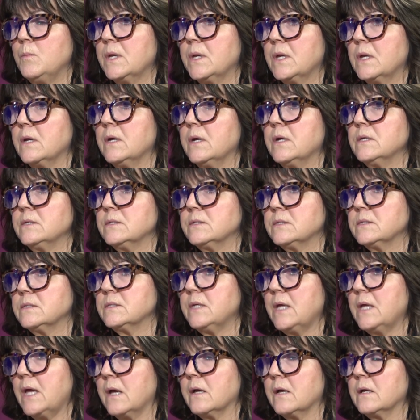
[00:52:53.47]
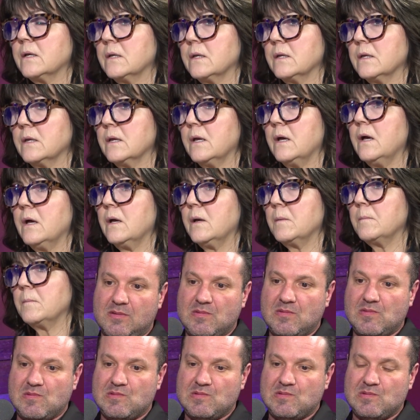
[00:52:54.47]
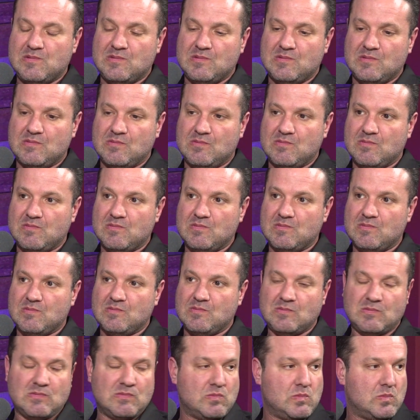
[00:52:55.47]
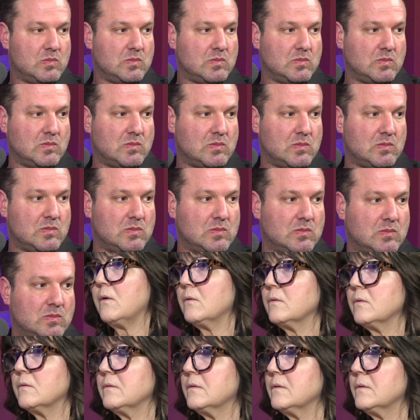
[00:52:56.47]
Because, but, and there were, you know,